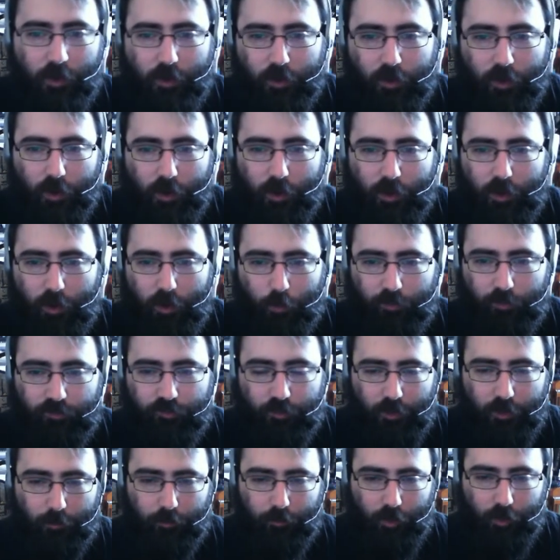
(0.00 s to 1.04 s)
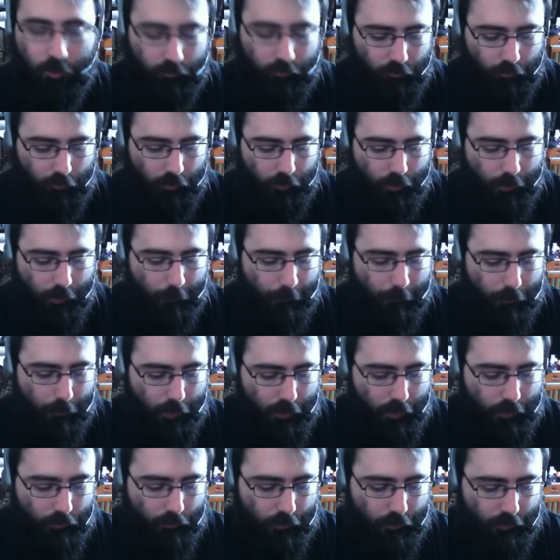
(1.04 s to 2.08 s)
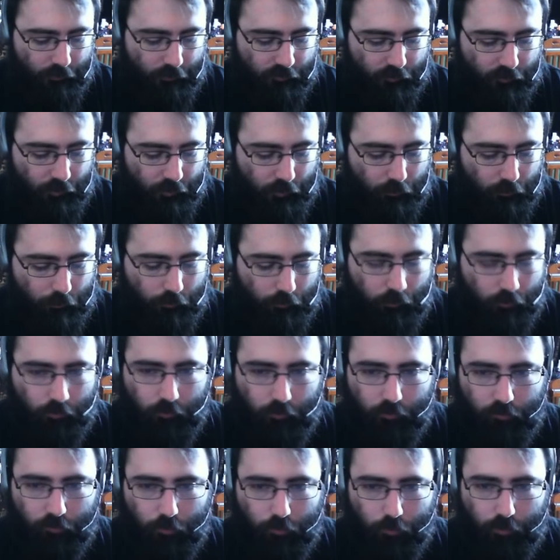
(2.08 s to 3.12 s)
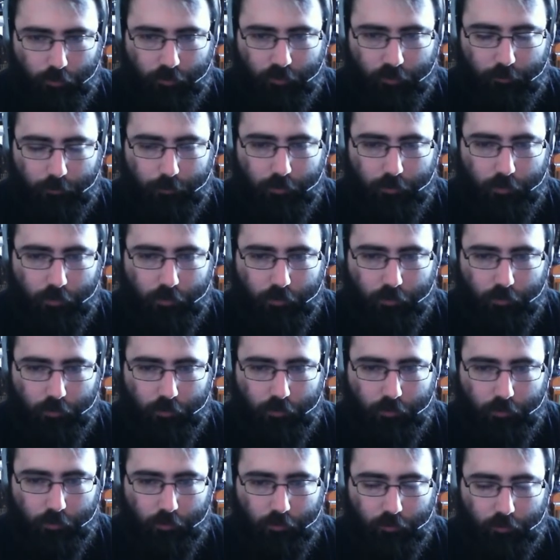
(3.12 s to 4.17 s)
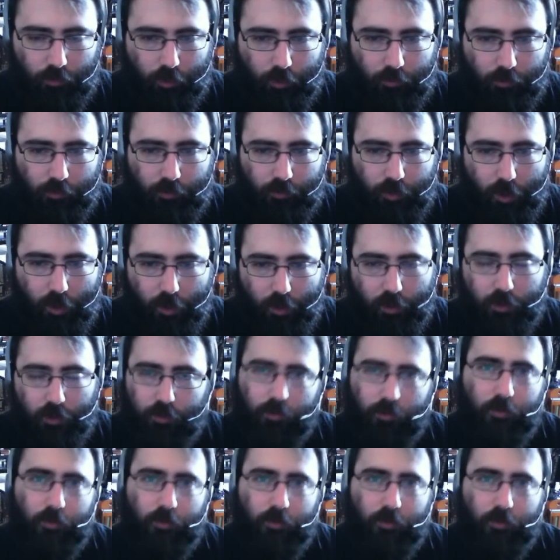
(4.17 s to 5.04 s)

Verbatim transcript: Uh, what's your name, Doctor? My last name is going to be Doctor K